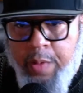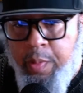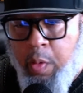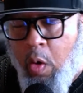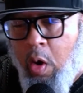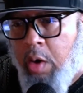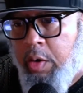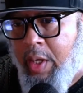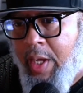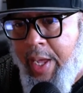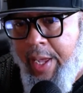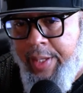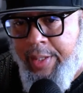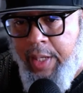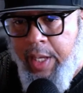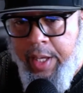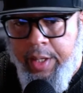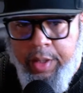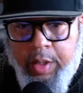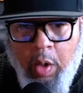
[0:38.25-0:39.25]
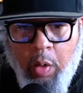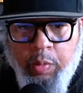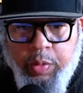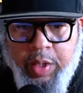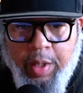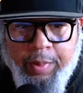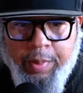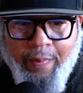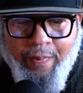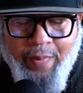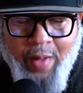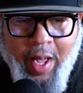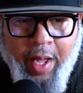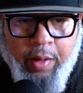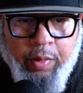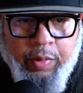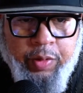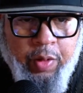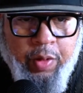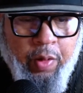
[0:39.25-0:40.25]
Parker, aka Coach. I'm the
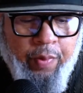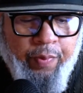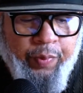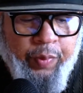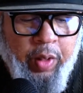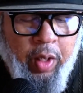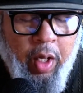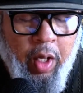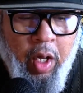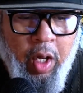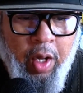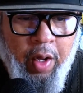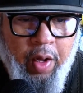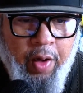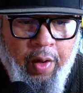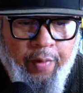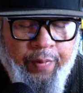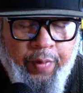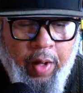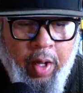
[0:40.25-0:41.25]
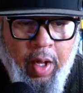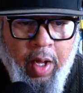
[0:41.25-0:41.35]
founder of